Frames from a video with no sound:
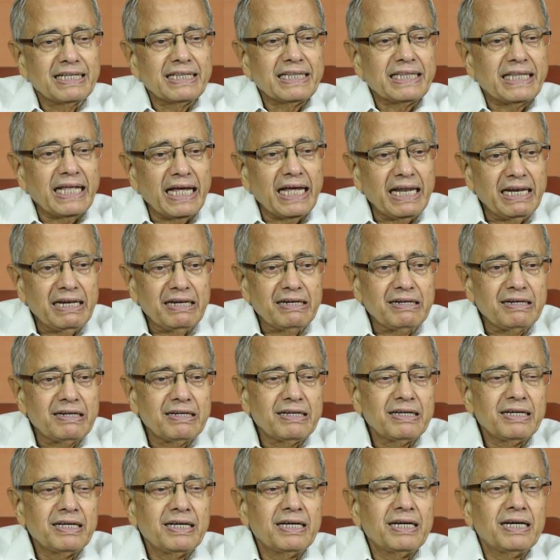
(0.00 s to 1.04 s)
Then
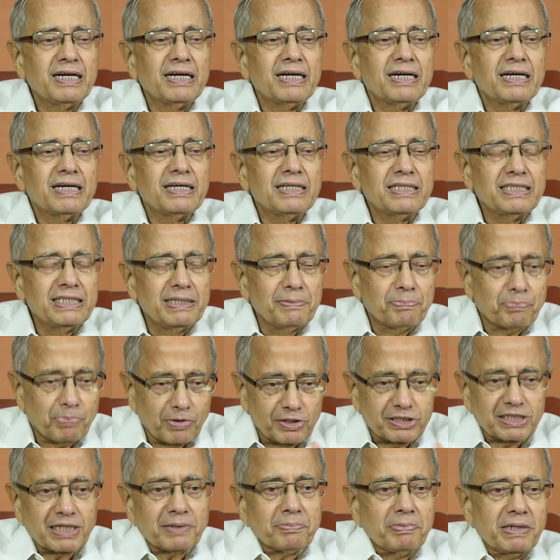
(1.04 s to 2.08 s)
the
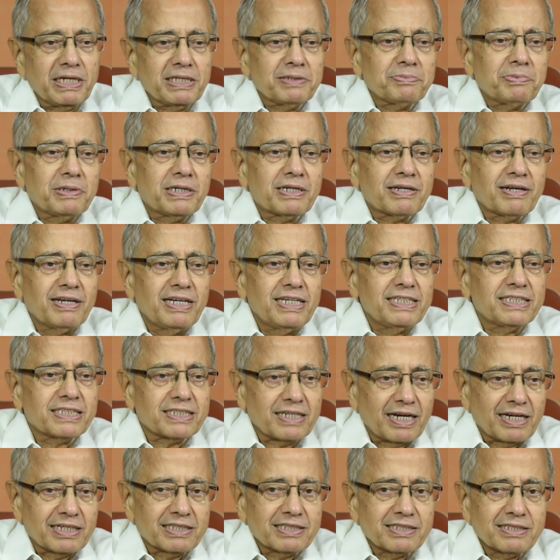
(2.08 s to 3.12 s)
project management really
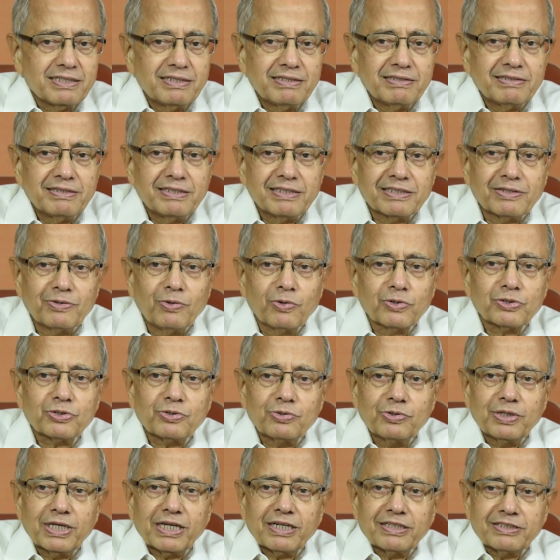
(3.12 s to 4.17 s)
starts. It goes to
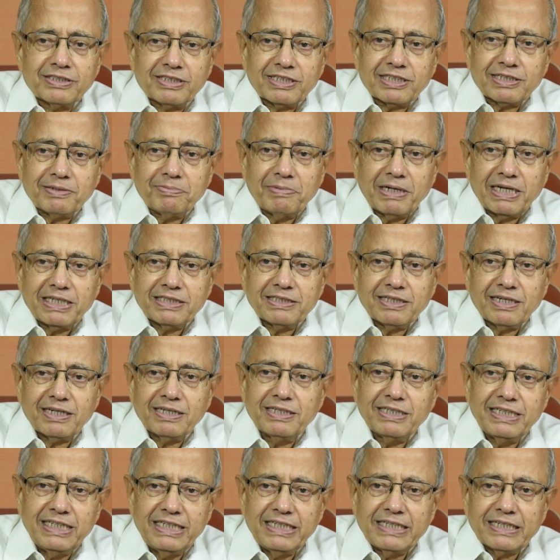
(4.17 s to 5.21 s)
the construction manager and
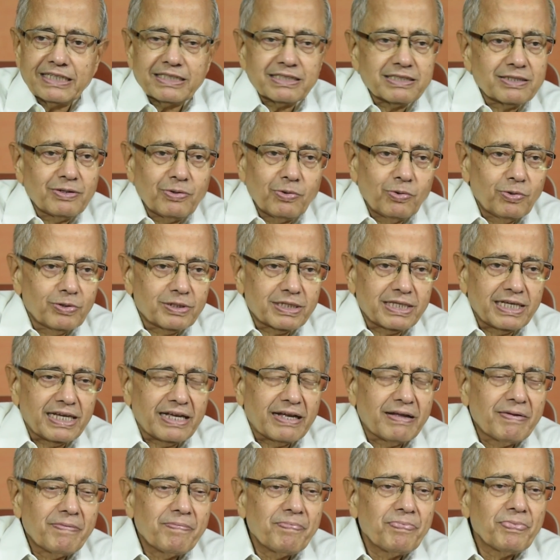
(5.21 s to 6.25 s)
he does the whole thing.
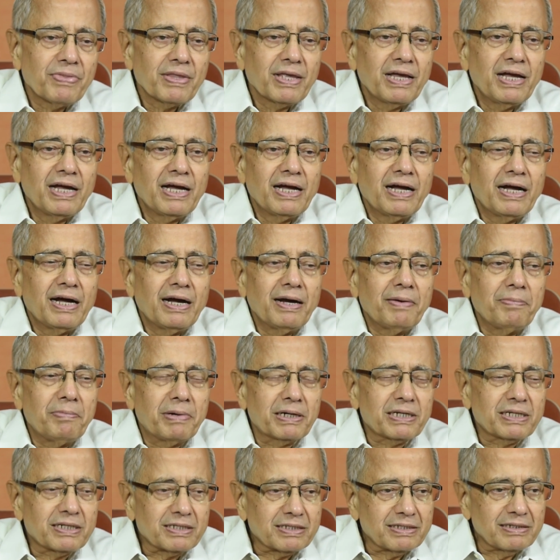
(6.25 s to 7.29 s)
But
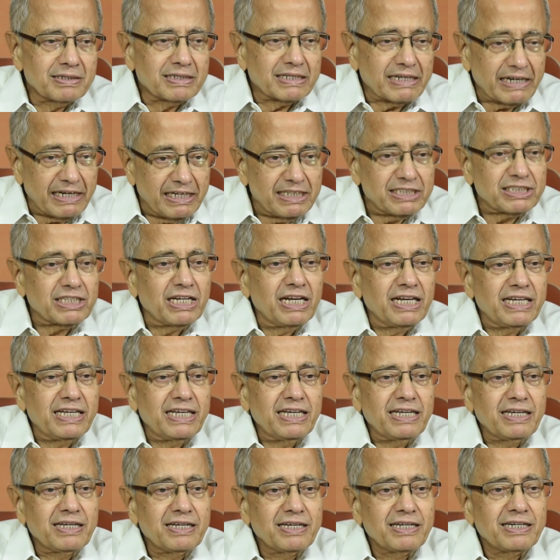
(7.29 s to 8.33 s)

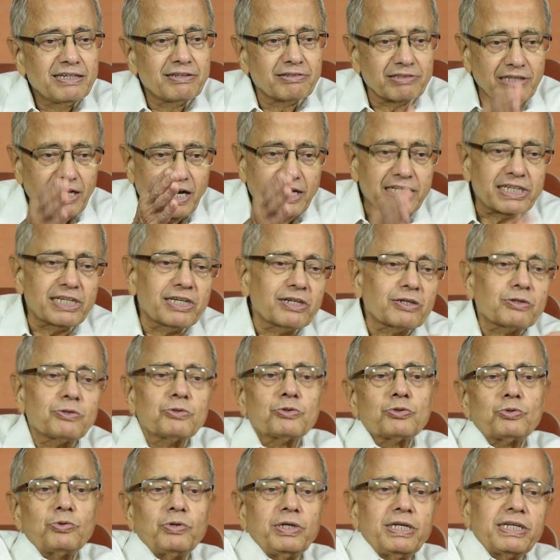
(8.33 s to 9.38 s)
traditionally, it was the architect who was
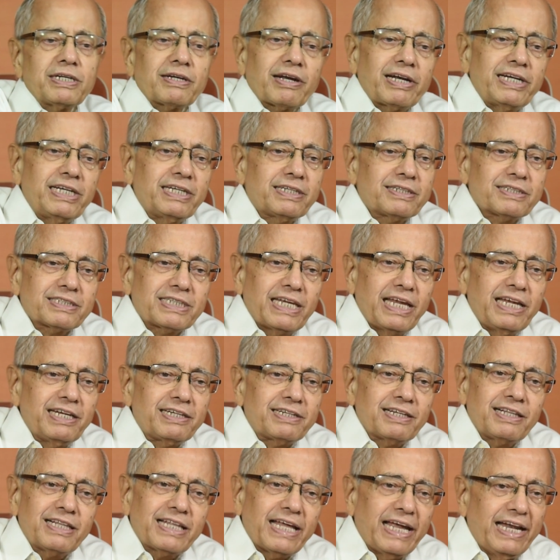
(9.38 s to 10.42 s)
doing staying
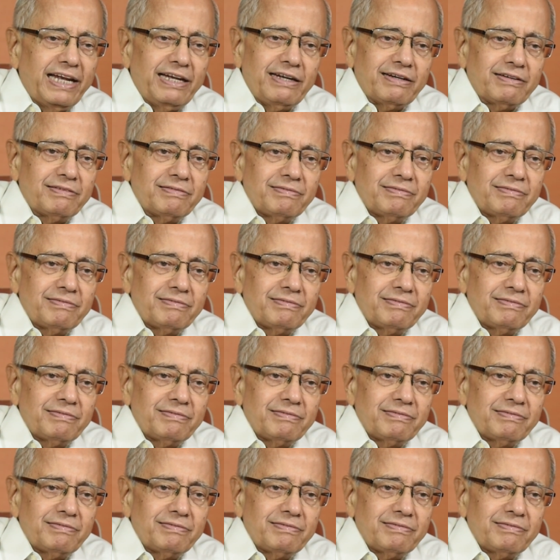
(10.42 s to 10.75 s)
till the end.